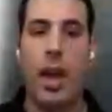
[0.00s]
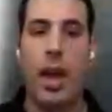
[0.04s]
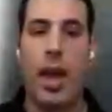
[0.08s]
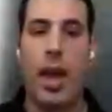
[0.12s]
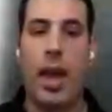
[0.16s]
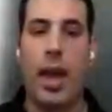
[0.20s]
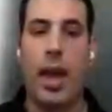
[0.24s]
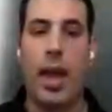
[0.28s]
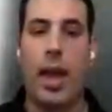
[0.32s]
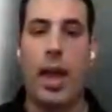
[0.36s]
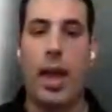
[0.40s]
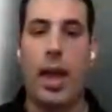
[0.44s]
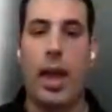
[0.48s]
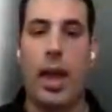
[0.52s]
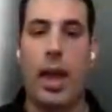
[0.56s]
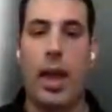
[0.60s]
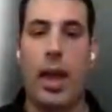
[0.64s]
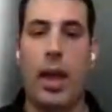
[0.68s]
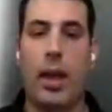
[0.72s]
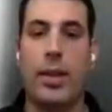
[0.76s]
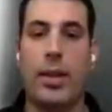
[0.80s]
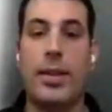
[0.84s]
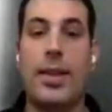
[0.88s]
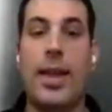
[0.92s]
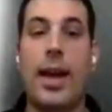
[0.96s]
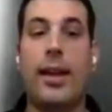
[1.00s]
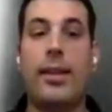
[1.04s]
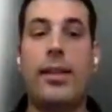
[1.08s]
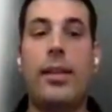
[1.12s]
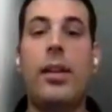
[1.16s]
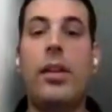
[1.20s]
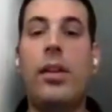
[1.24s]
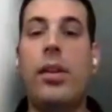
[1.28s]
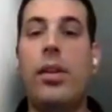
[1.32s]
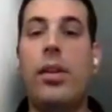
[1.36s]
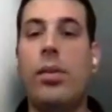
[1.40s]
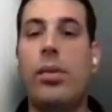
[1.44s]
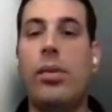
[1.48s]
That's
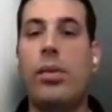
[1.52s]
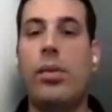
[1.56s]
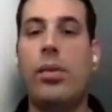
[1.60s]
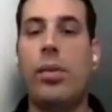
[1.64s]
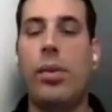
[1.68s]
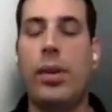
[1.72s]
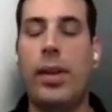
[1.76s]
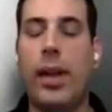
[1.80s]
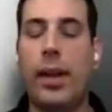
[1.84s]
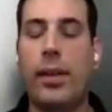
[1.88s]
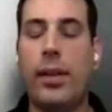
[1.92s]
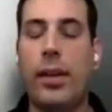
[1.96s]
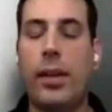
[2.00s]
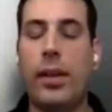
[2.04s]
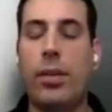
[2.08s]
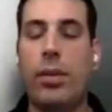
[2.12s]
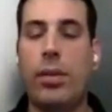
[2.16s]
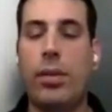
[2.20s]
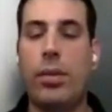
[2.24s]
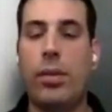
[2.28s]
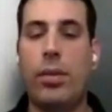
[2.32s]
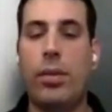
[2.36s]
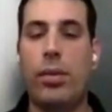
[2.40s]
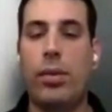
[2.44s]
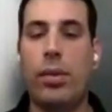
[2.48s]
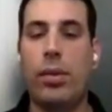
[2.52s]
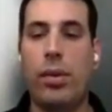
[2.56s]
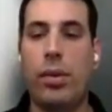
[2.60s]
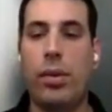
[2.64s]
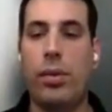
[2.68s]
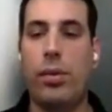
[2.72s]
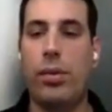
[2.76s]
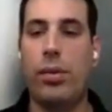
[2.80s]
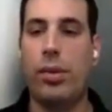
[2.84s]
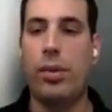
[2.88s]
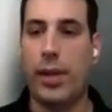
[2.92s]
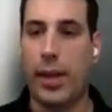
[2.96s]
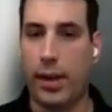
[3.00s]
the two
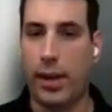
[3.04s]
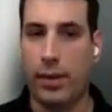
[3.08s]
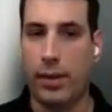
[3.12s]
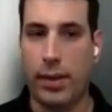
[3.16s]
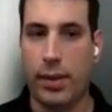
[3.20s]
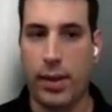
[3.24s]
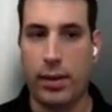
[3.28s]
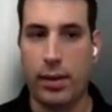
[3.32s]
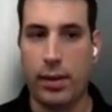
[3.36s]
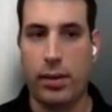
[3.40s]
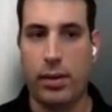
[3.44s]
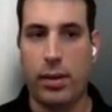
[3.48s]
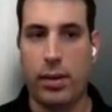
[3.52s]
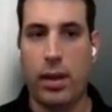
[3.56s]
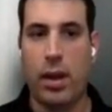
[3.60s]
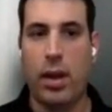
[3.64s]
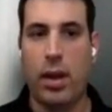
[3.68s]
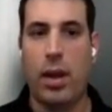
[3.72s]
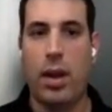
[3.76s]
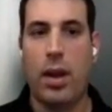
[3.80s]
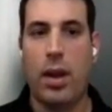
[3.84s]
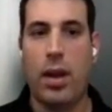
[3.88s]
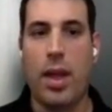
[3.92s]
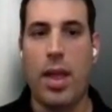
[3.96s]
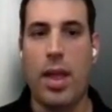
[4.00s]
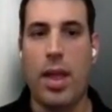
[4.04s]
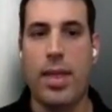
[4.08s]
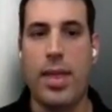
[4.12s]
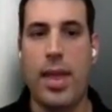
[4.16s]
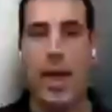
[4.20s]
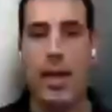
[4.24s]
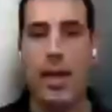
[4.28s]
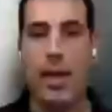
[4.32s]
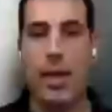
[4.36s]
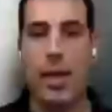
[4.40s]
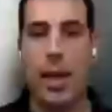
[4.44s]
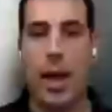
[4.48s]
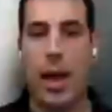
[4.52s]
new sections
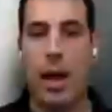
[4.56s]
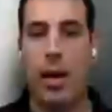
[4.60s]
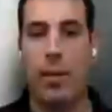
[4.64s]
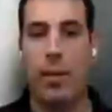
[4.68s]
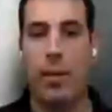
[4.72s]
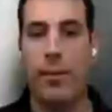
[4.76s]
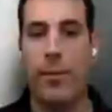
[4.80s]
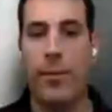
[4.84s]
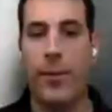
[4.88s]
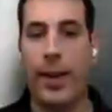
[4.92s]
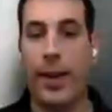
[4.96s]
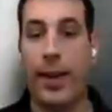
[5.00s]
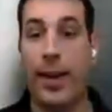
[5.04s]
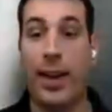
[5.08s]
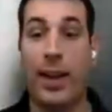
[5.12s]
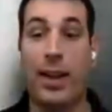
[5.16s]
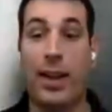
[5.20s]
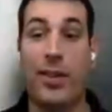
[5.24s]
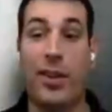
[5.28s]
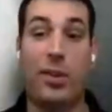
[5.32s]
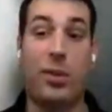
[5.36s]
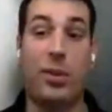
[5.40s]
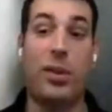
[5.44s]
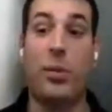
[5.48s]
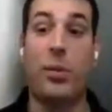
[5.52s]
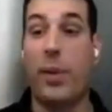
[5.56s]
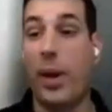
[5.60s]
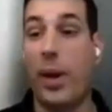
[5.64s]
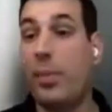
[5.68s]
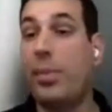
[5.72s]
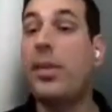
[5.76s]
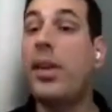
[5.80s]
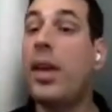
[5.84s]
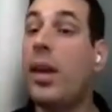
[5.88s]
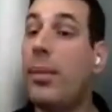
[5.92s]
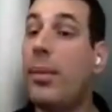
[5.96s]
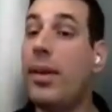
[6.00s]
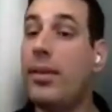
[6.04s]
that are very relevant to the web
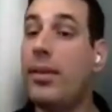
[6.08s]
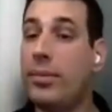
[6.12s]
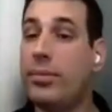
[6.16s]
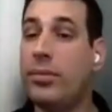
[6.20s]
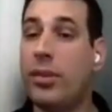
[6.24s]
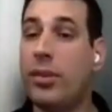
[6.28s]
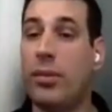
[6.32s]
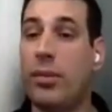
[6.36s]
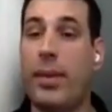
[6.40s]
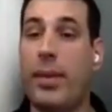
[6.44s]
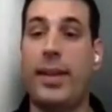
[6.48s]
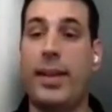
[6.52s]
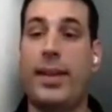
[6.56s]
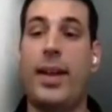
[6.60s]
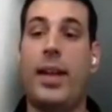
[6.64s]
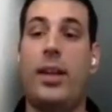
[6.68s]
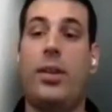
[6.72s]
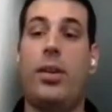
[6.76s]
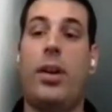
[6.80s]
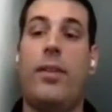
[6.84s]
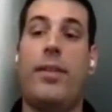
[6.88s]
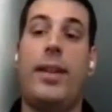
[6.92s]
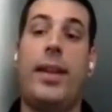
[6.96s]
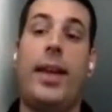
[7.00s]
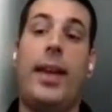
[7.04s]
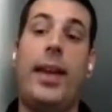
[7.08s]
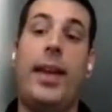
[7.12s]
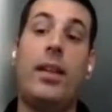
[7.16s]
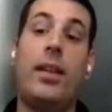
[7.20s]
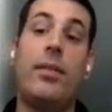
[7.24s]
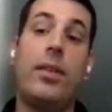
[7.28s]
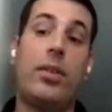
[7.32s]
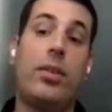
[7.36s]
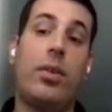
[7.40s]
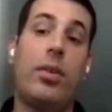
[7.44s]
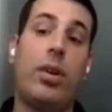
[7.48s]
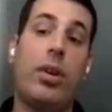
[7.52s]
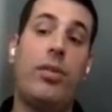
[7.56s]
skimming. So by that, you have the
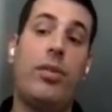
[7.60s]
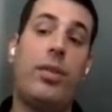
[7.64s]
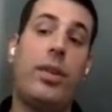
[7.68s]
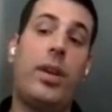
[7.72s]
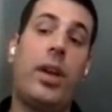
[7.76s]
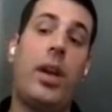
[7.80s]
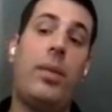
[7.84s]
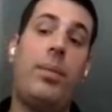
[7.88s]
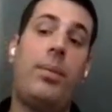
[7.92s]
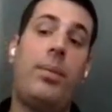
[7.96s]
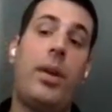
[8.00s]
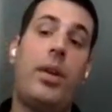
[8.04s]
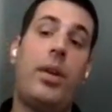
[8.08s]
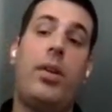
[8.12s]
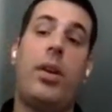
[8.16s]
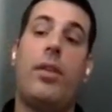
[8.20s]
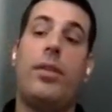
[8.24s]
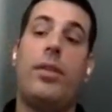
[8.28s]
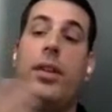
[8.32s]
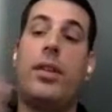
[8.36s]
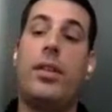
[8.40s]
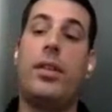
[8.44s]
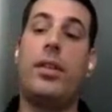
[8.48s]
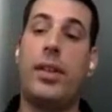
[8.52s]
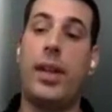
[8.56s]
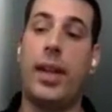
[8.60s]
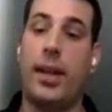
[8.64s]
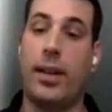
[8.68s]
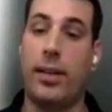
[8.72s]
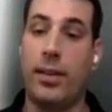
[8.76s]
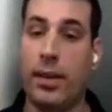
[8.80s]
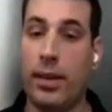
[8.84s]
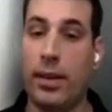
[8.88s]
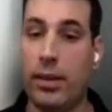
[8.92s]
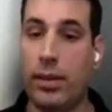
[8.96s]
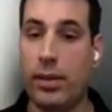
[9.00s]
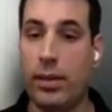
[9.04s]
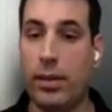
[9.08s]
inventory of script and you have the
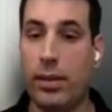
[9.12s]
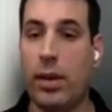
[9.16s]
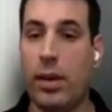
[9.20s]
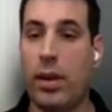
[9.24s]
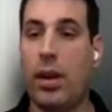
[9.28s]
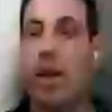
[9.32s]
changes.